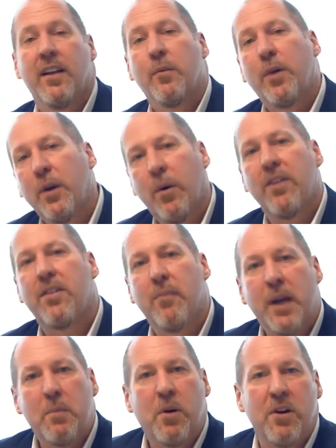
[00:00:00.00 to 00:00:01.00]
But it wasn't
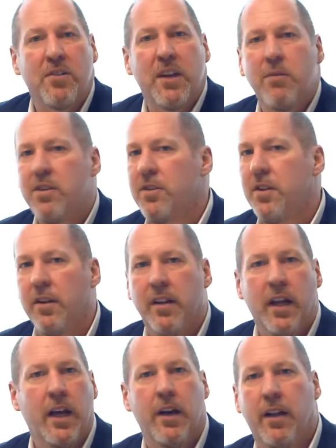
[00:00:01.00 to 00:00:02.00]
me personally. It was just
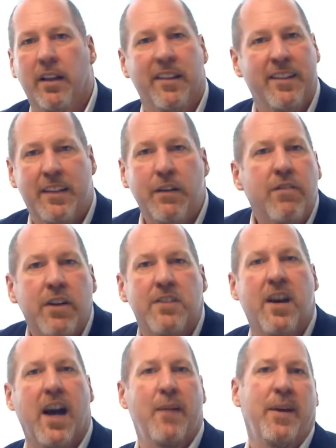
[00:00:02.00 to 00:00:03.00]
the different
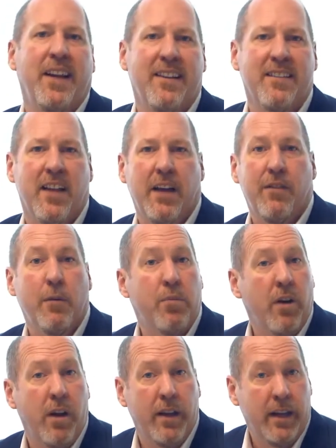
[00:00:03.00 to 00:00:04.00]
timing in his life. And
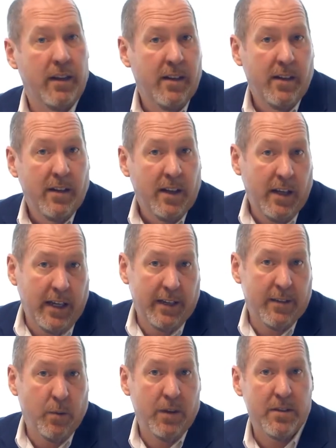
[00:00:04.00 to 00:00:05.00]
probably, I
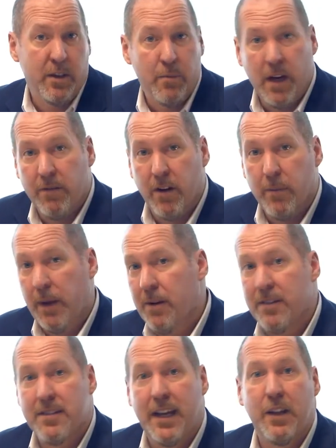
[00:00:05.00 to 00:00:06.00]
guess it was a little my fault. Maybe I
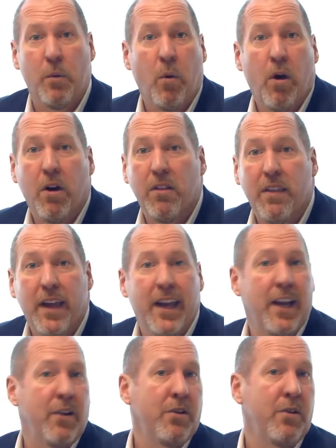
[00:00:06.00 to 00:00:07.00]
was saying the wrong
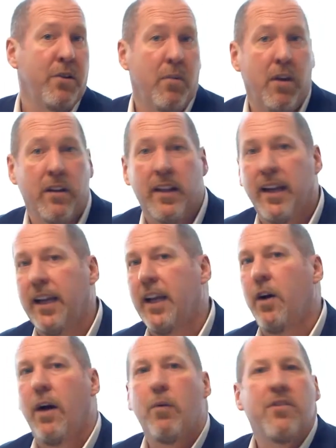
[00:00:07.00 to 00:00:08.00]
thing or doing the wrong thing. You
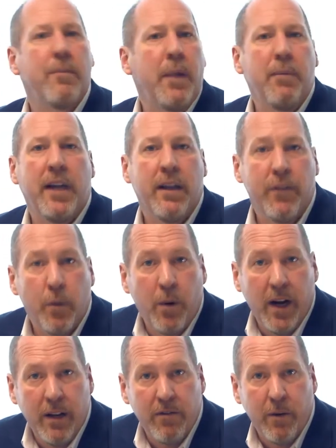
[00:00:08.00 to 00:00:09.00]
know, I wasn't maybe getting the
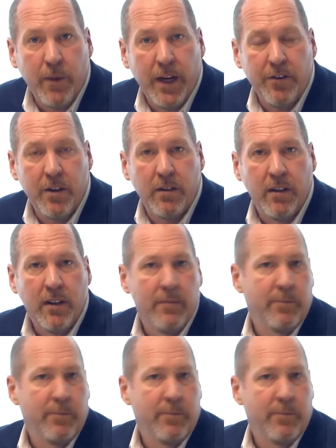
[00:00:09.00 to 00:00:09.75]
right information.